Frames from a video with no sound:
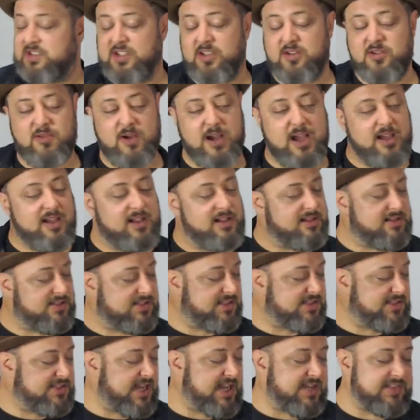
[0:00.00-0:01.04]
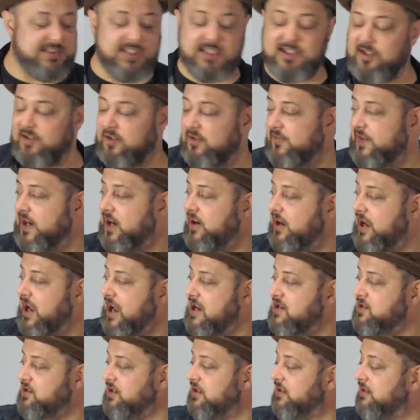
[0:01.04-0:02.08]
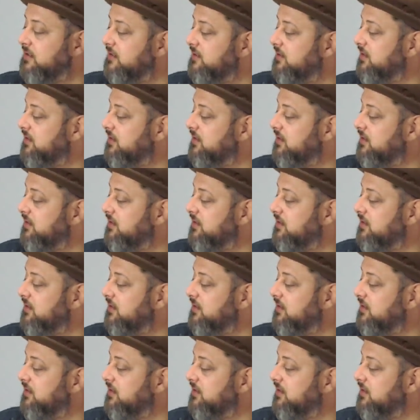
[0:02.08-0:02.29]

It's a tasty little variation.